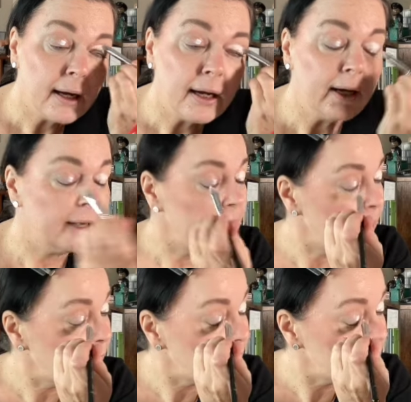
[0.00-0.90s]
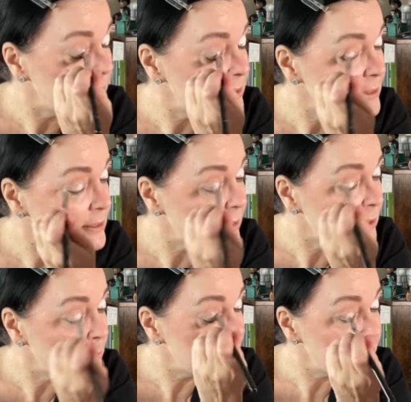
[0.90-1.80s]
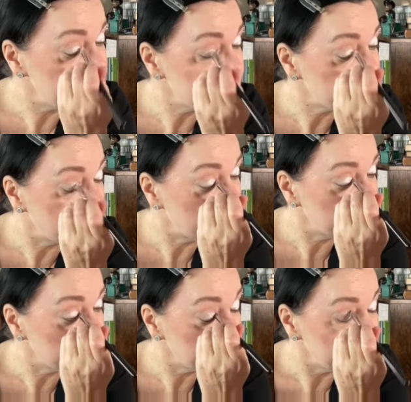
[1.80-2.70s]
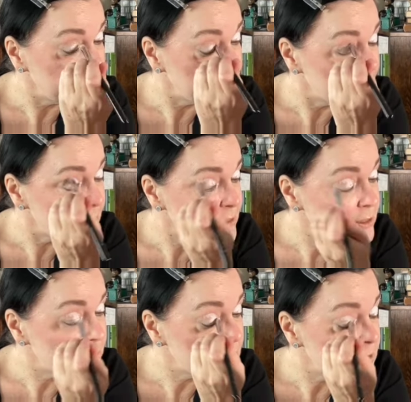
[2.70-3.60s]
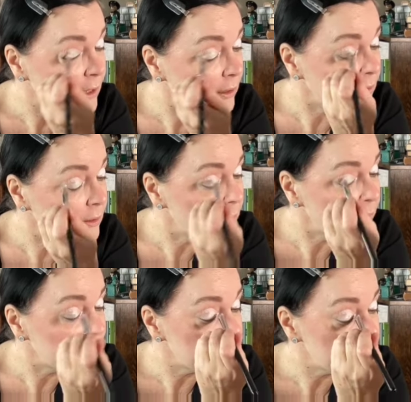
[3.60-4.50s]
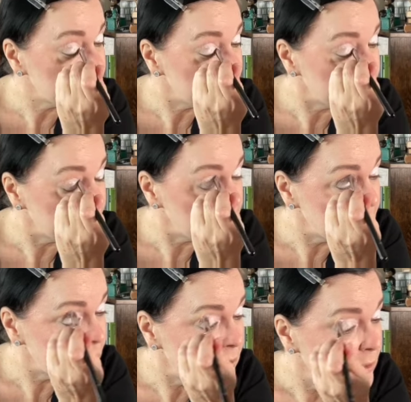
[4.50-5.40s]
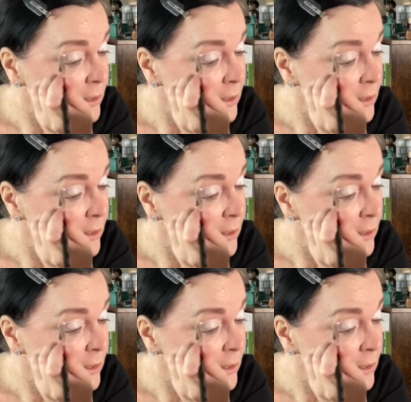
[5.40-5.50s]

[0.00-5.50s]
I had my base on already, as you can tell, when I started filming.